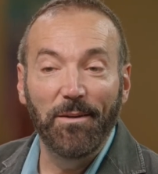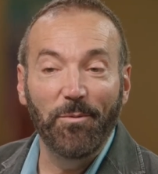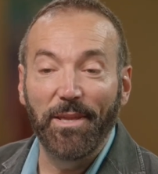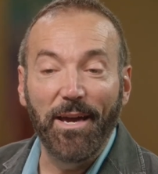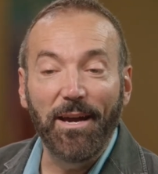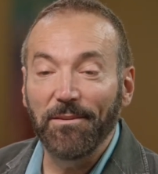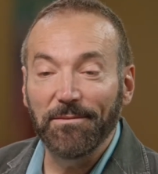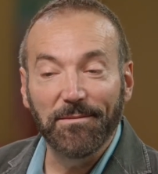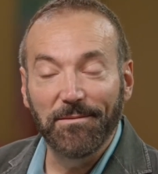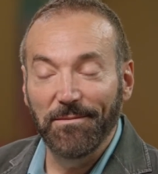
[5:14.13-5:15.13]

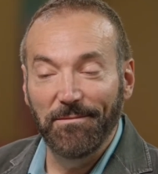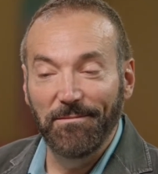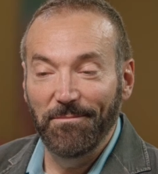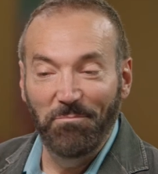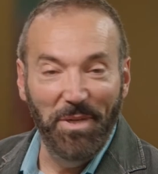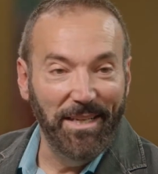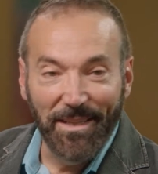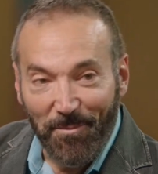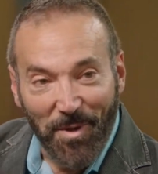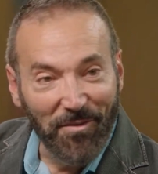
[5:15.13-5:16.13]
without
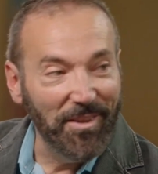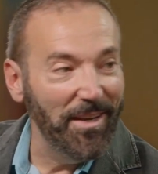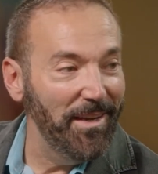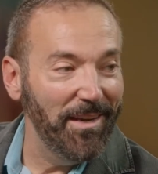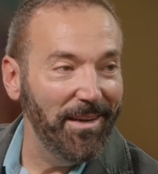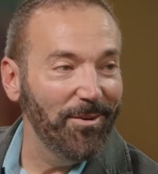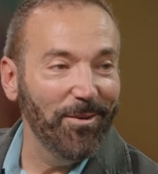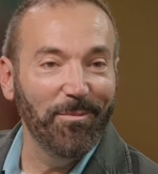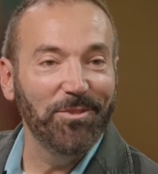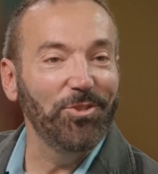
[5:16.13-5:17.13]
beating them over the head or